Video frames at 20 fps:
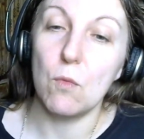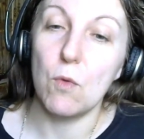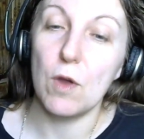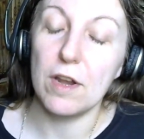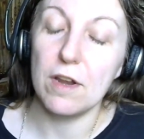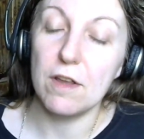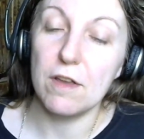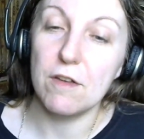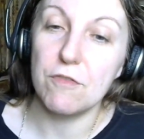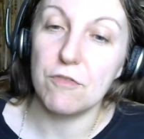
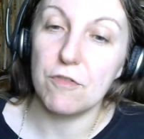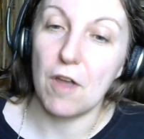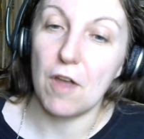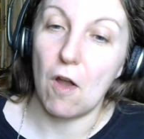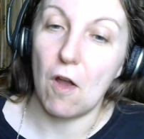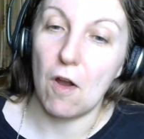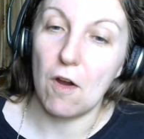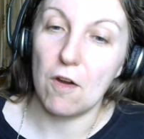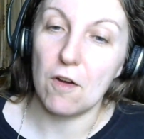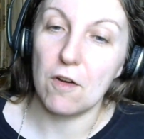One of
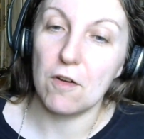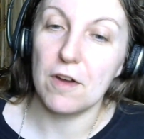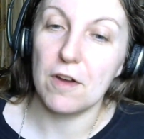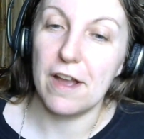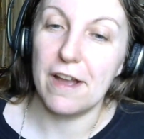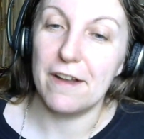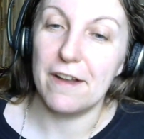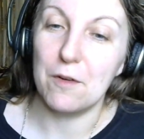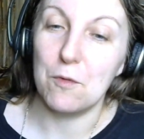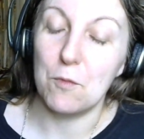
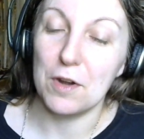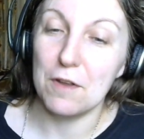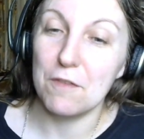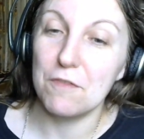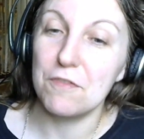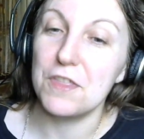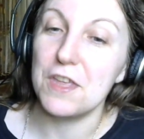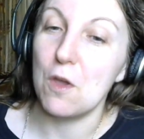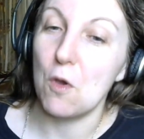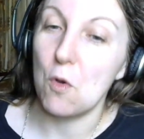
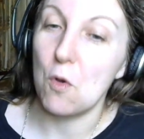the